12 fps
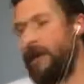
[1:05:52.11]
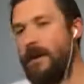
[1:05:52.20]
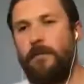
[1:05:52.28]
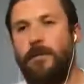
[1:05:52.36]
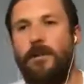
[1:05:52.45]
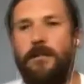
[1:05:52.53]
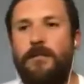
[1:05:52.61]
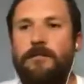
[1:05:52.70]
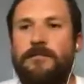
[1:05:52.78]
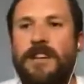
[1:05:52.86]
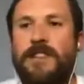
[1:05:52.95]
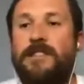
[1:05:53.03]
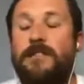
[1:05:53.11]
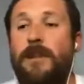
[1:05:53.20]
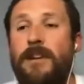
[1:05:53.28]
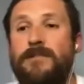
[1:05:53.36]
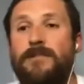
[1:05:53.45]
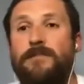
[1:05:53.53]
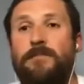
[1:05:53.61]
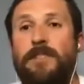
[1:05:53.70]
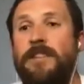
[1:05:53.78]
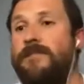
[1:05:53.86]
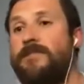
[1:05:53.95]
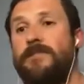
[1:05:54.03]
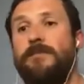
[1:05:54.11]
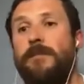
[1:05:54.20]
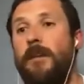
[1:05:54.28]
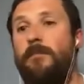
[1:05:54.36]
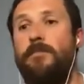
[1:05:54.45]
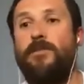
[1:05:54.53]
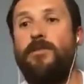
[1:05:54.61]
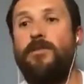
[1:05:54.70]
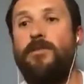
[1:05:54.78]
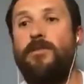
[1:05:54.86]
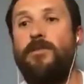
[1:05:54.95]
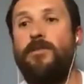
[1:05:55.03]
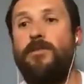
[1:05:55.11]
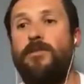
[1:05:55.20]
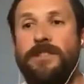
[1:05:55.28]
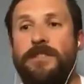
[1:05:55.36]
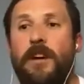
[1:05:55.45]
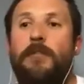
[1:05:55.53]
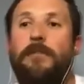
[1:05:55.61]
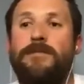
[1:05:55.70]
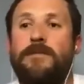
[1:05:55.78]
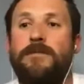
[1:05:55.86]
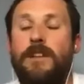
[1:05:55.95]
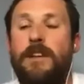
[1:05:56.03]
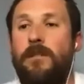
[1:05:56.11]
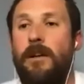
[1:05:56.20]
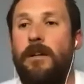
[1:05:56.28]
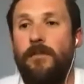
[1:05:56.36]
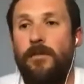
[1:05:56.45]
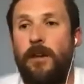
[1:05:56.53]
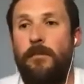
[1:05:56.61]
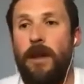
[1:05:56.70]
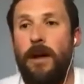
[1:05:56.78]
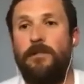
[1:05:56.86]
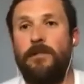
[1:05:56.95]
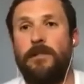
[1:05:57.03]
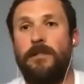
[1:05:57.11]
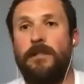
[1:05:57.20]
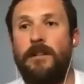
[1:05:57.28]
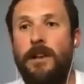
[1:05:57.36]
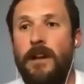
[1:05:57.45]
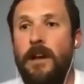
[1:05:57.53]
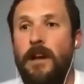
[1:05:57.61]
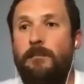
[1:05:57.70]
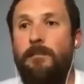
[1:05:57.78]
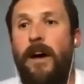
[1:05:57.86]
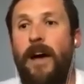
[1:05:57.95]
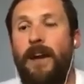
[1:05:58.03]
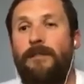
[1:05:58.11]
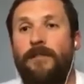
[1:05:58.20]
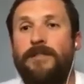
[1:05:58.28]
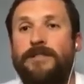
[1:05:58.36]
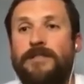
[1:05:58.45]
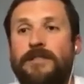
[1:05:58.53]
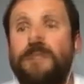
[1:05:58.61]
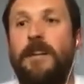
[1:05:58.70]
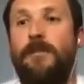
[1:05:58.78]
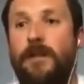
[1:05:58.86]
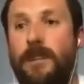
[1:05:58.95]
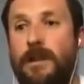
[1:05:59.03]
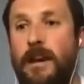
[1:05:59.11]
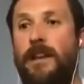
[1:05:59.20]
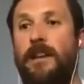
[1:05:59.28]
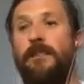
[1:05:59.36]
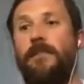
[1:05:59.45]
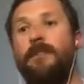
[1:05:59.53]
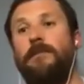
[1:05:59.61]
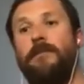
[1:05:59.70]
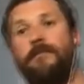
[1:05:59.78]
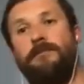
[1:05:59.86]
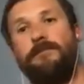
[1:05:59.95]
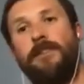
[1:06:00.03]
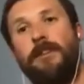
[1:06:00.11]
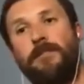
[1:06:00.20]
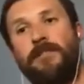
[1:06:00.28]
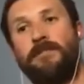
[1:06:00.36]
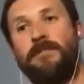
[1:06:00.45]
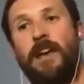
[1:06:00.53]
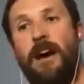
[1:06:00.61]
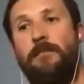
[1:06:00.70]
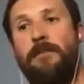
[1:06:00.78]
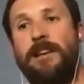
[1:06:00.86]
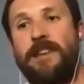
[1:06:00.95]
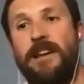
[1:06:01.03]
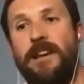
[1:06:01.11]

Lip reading: we got decent muscles, but then as soon as we go bush, we lose all the disco muscles anyway, and we all come back looking like biafrans and stuff like that anyway, because we can't maintain